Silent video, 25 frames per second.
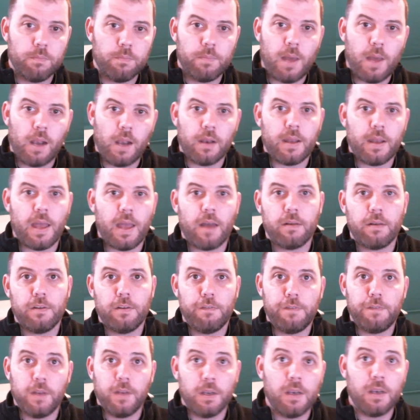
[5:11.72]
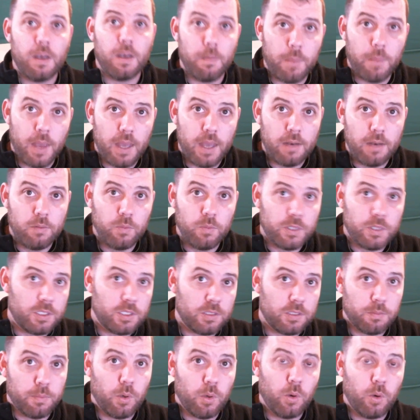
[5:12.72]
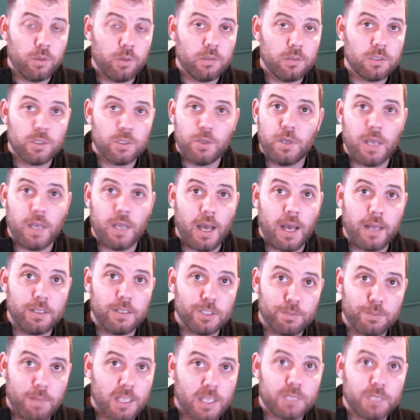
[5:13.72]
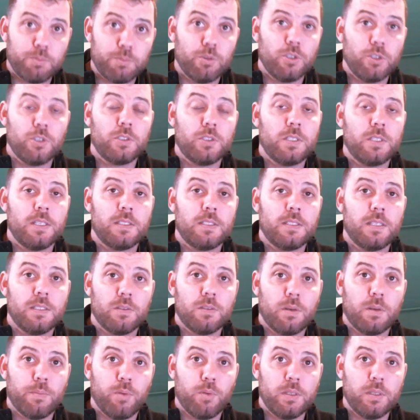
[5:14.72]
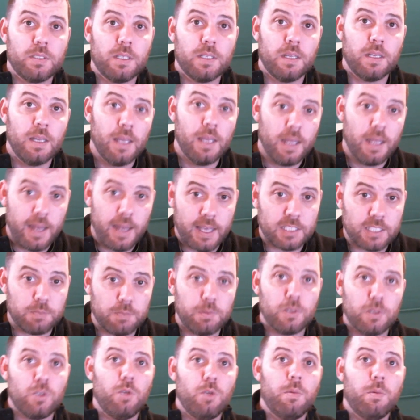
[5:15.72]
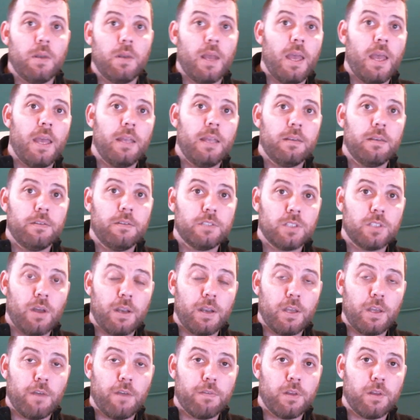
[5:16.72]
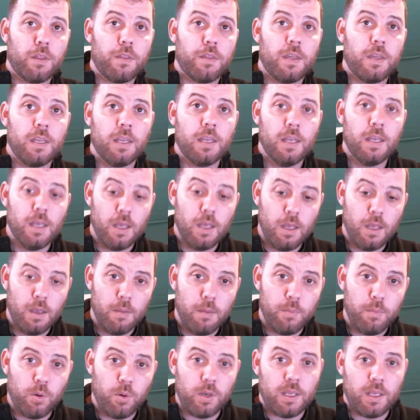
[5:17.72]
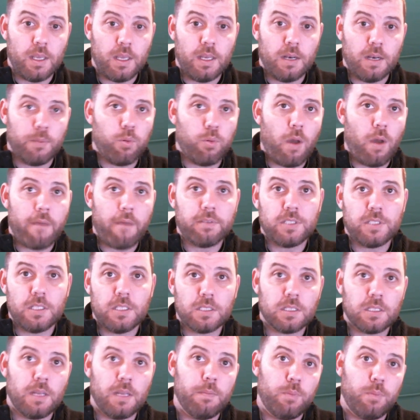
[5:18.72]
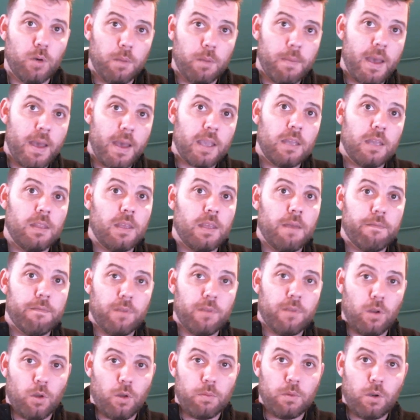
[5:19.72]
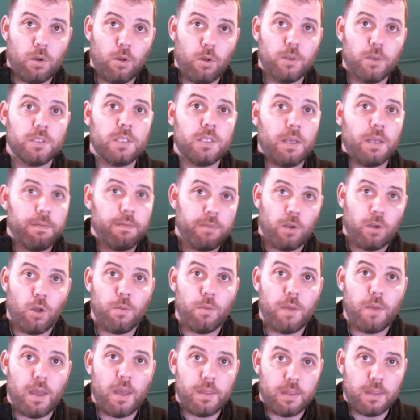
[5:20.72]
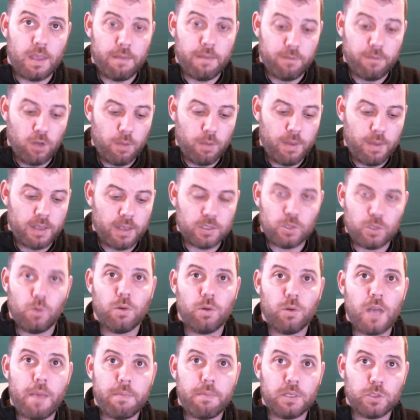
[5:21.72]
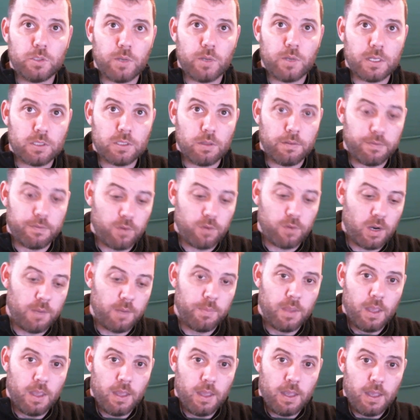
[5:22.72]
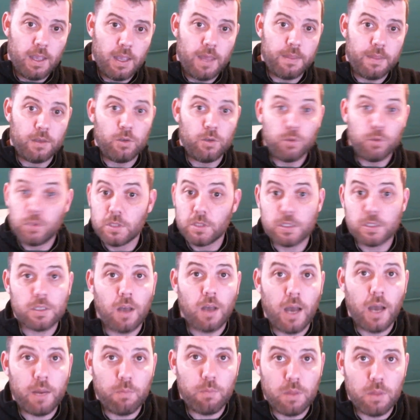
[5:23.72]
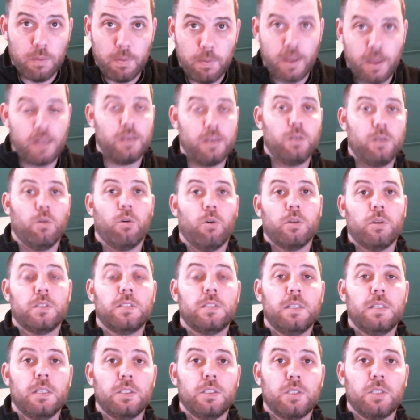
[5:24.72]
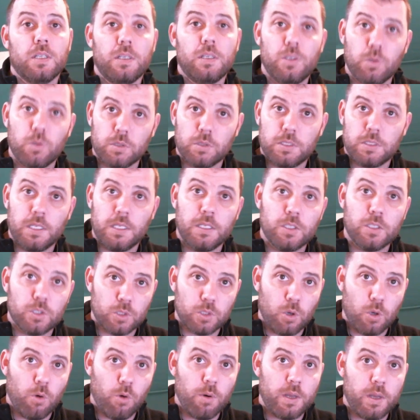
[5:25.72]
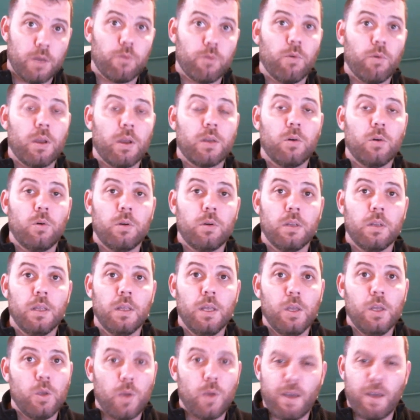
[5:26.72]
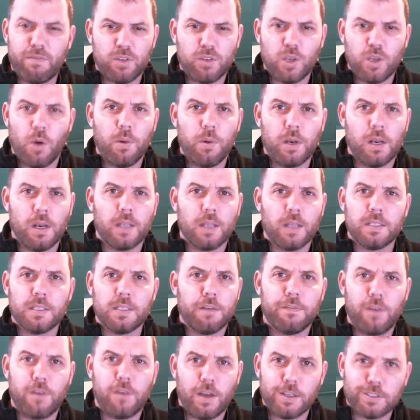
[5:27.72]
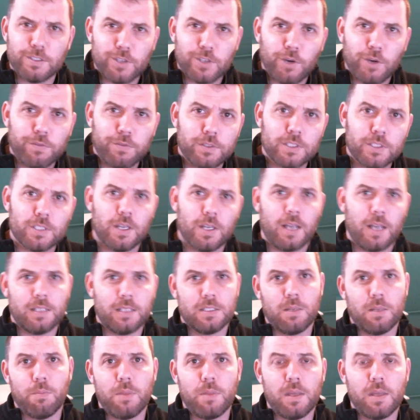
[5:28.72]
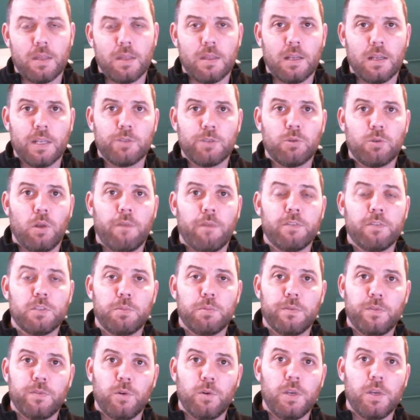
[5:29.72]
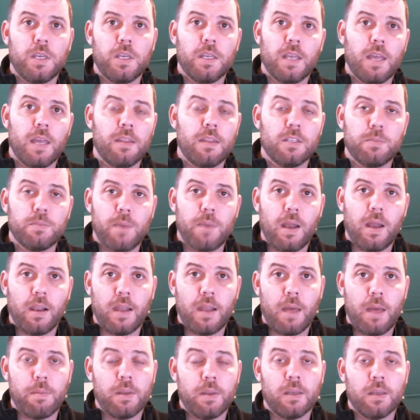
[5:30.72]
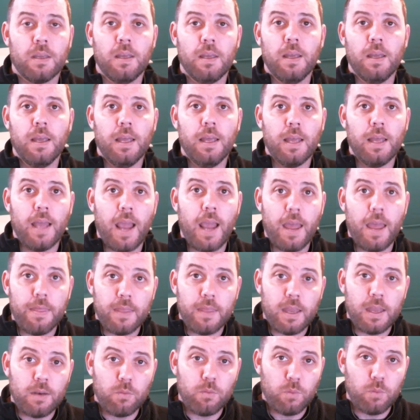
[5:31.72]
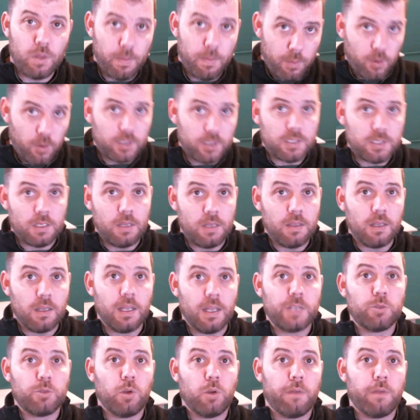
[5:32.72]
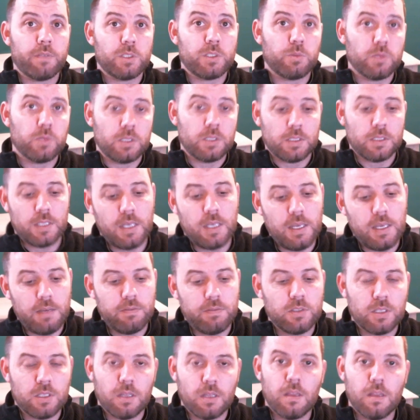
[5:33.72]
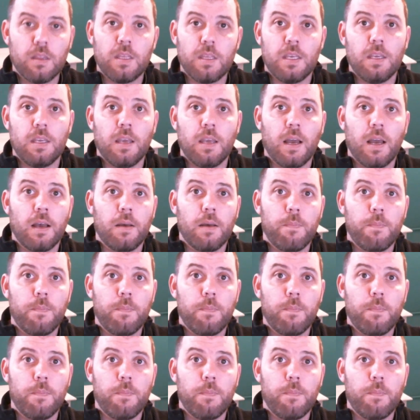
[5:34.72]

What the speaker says: ballot out, fill it in pen, which is important, so you can't just mass produce these things on a printer. It has to be a human hand signing off on the thing. Put it in a privacy slip, put it back in the envelope, close the envelope, and the envelope has your name and address on the front, and then you sign with a pen your own signature. Your signature is already on record. You have to go in and identify yourself and sign something at the electoral office before you can get this ballot happening. And then when the person in the electoral office receives the